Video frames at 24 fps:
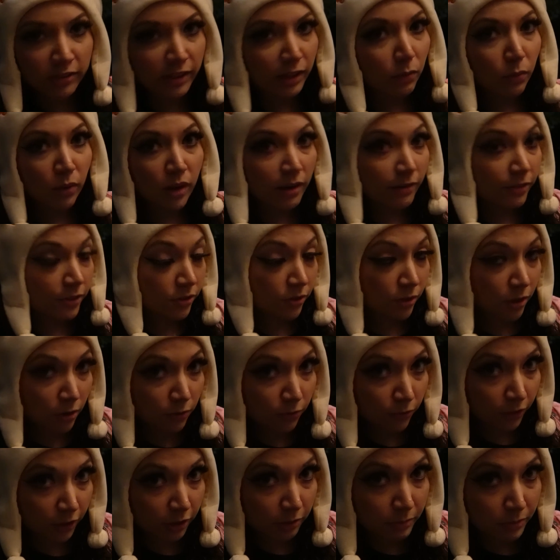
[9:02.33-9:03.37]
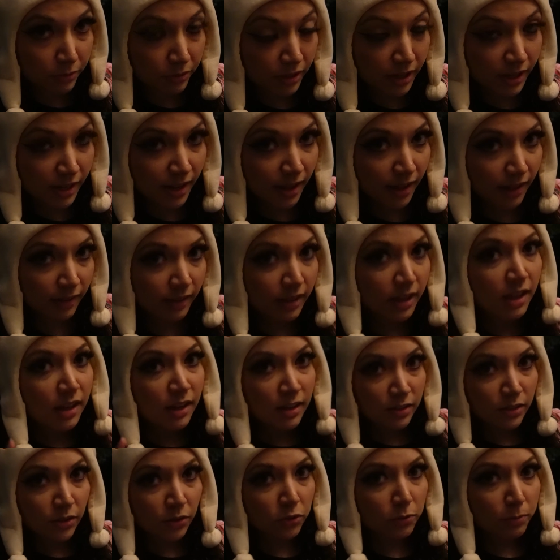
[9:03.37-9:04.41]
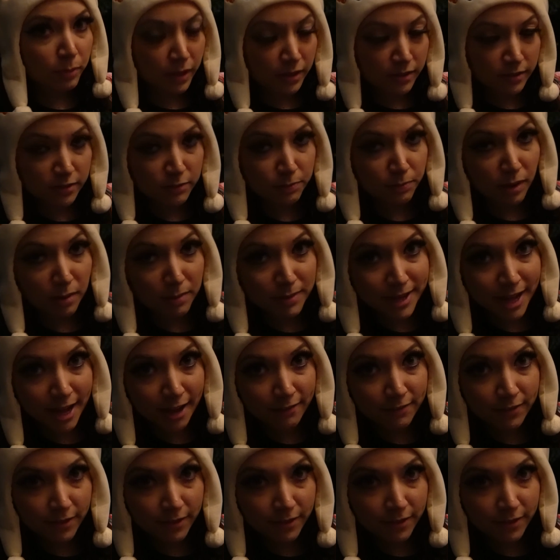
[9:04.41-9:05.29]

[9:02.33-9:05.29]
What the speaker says: like wherever you go for community day, those places probably have